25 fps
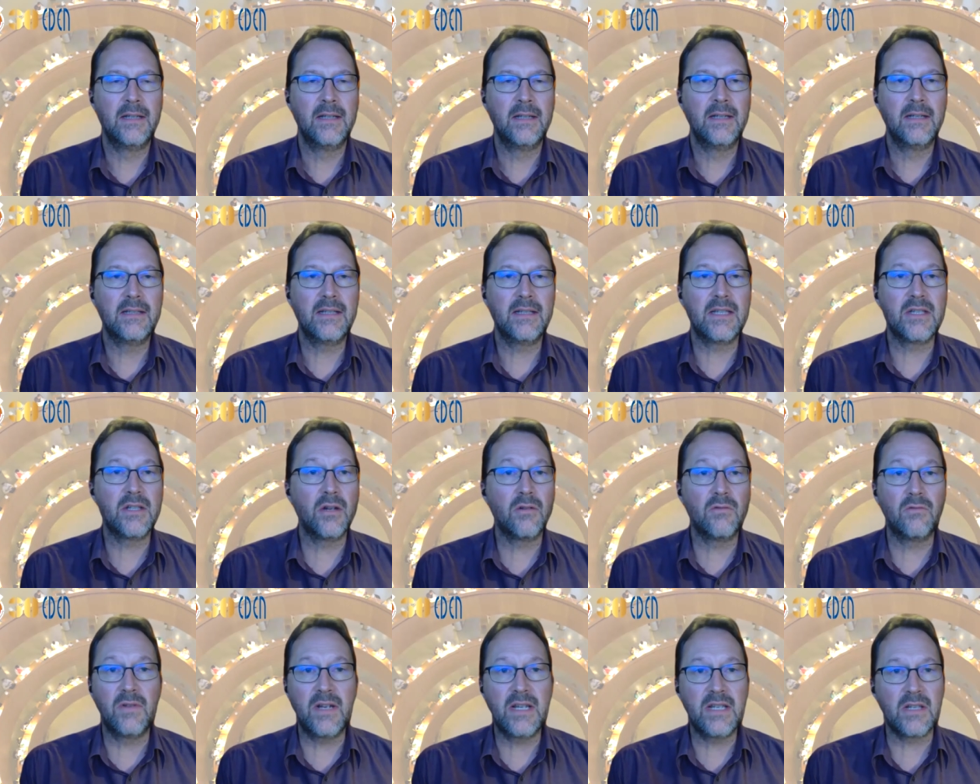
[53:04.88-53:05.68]
There's
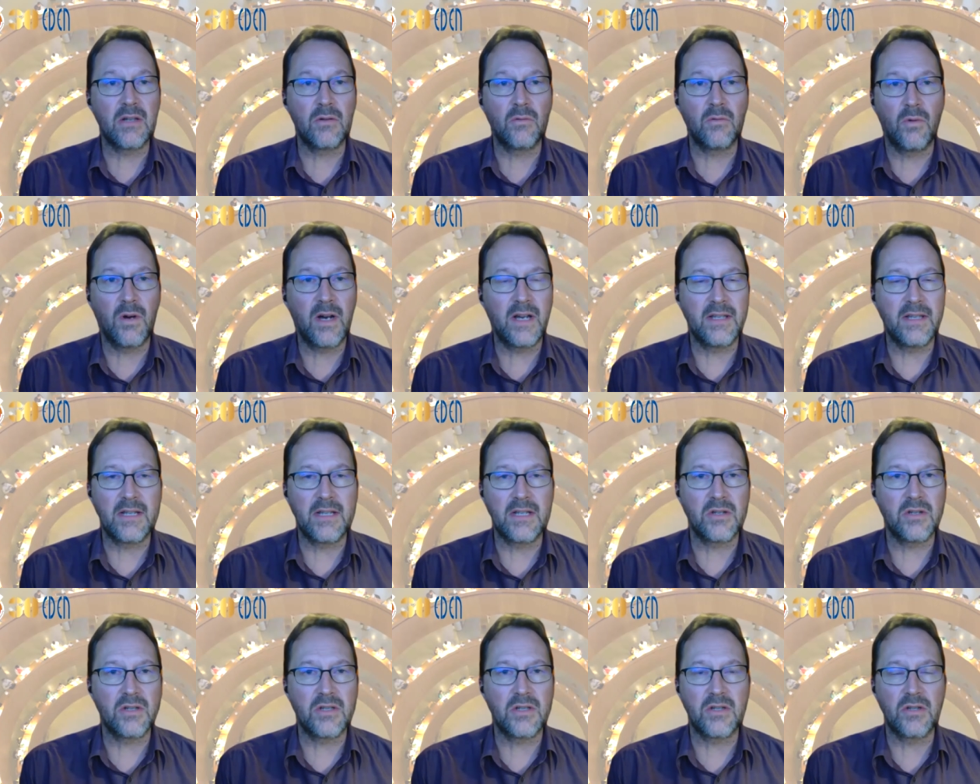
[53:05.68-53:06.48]
no reason why that
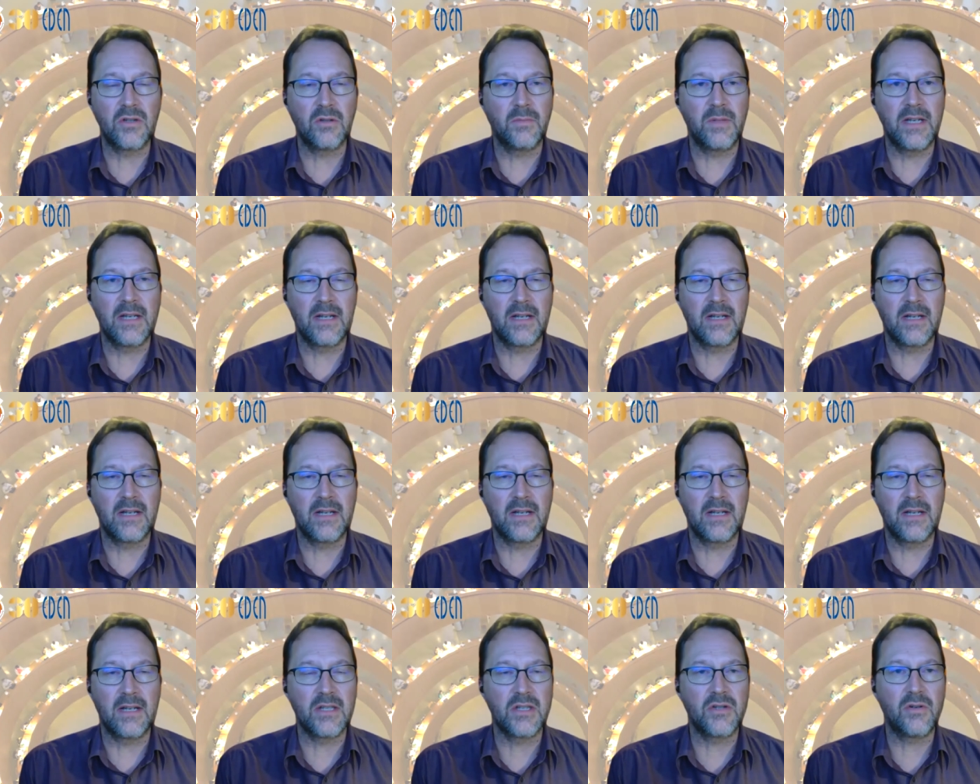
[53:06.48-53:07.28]
should still be a
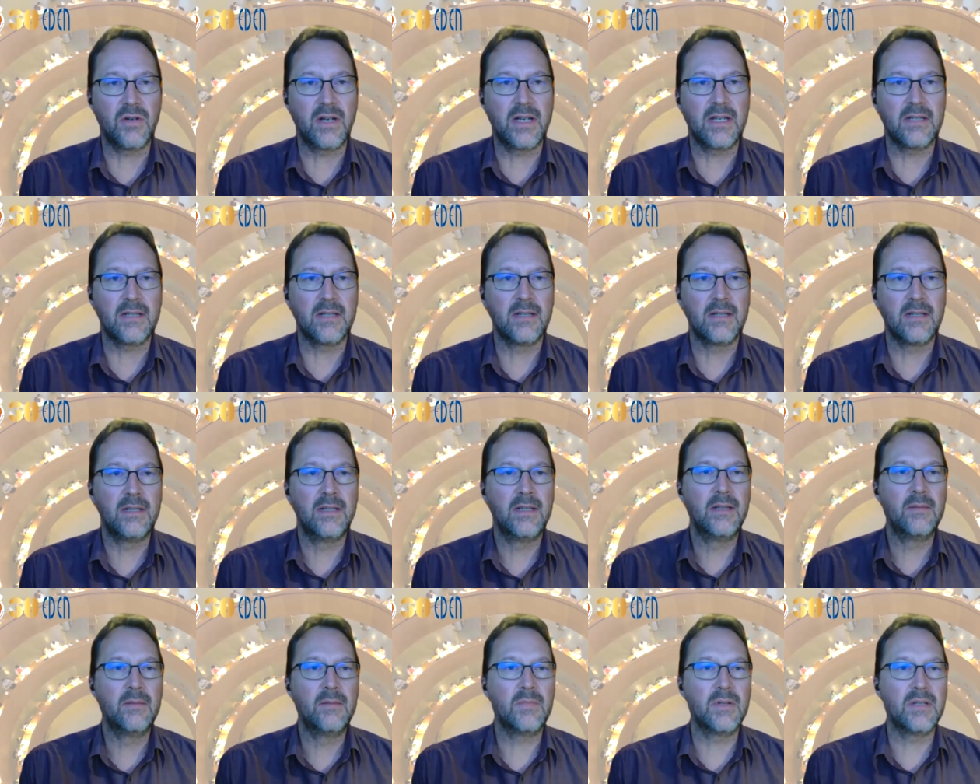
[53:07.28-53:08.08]
constraint,
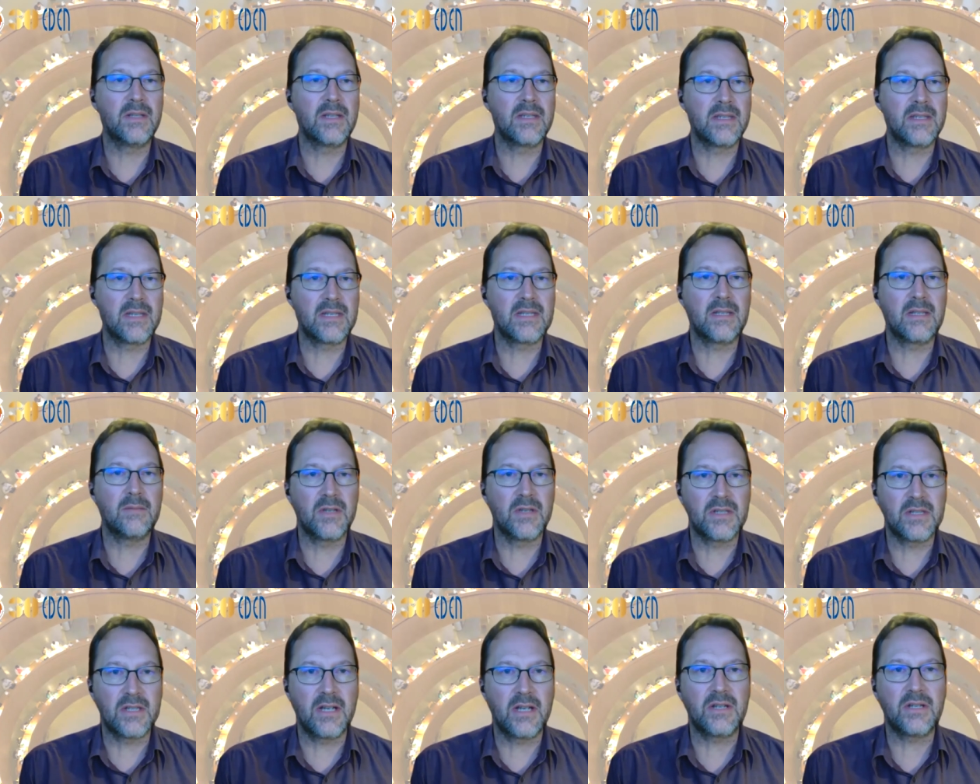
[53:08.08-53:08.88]
but the system
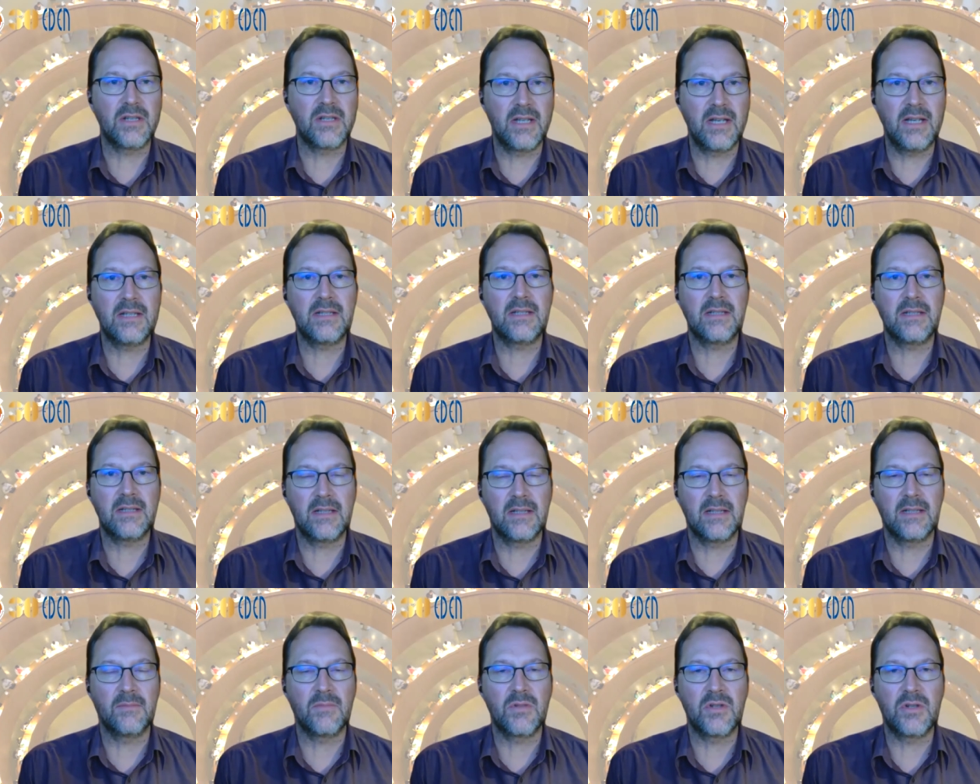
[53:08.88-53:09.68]
is such that
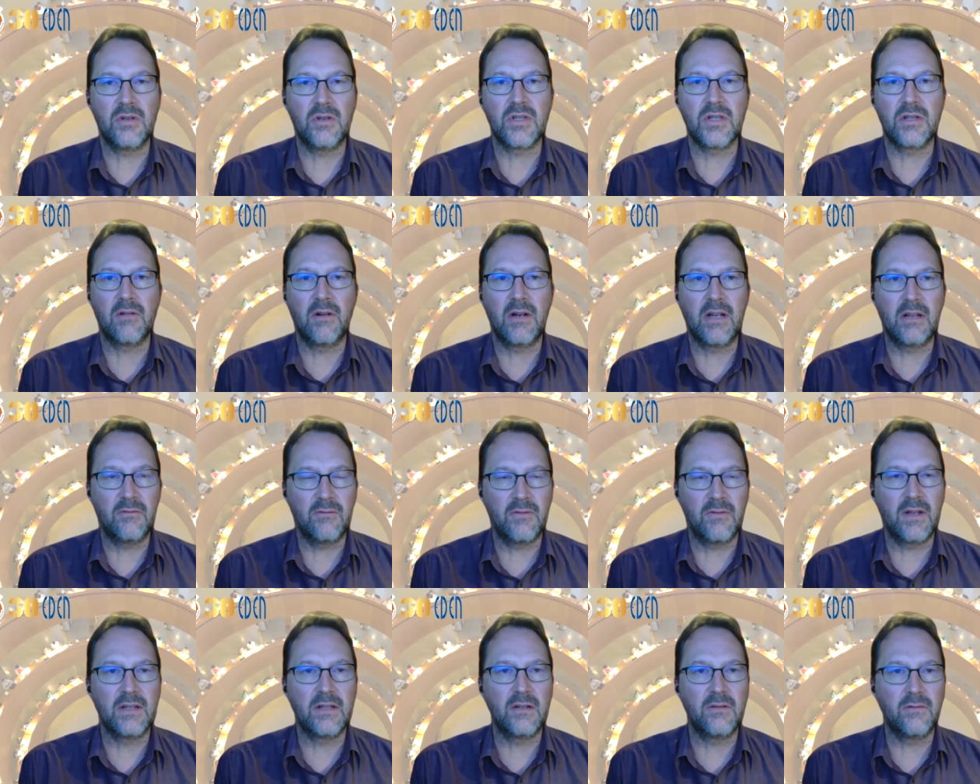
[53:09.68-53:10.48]
students are only
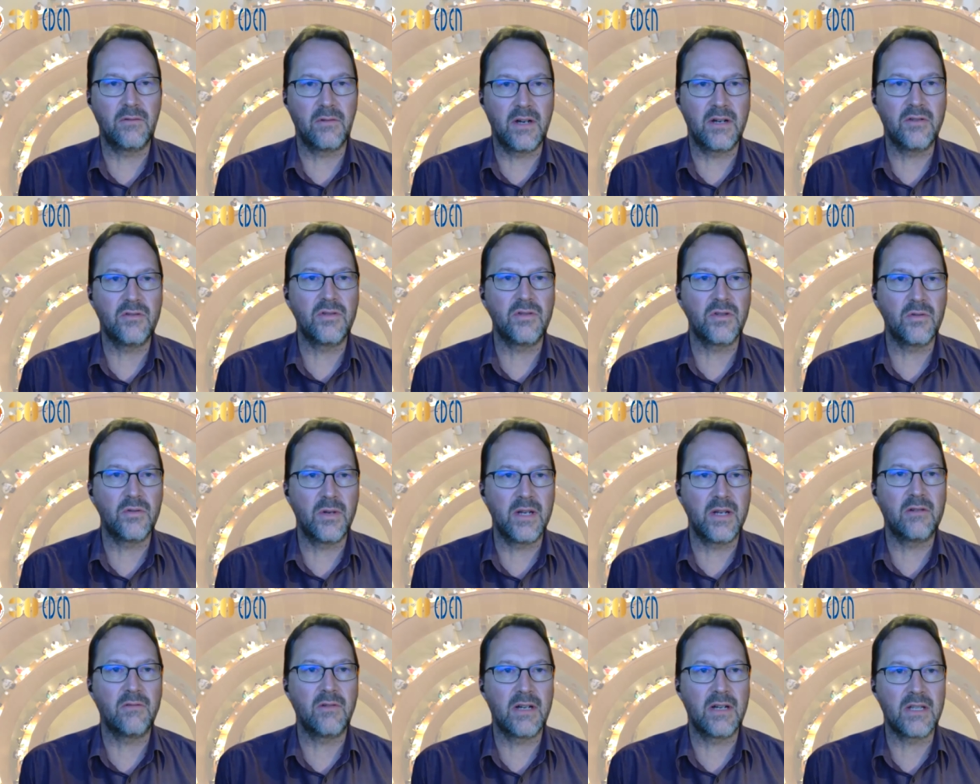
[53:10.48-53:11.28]
funded for
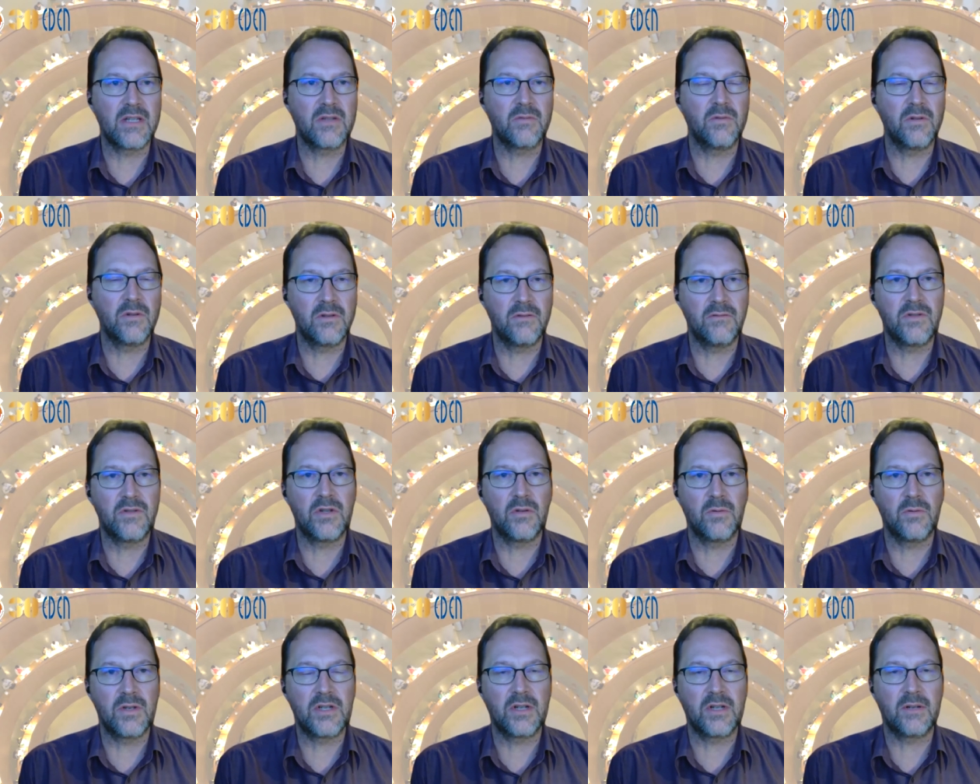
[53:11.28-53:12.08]
120 credits worth of
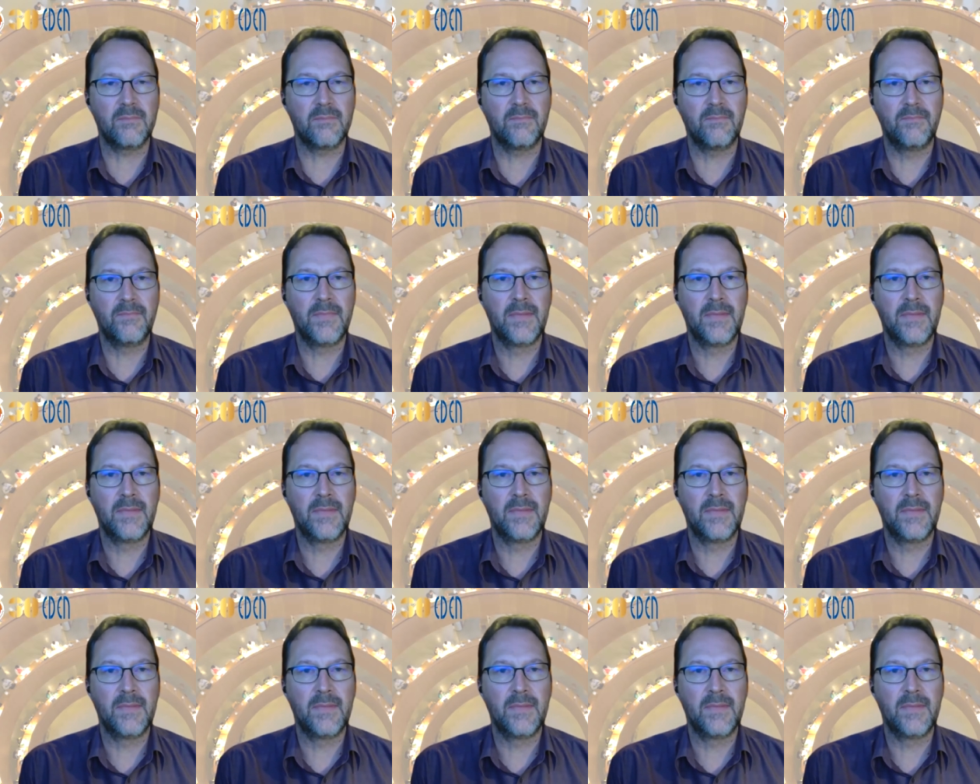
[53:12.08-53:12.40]
tuition.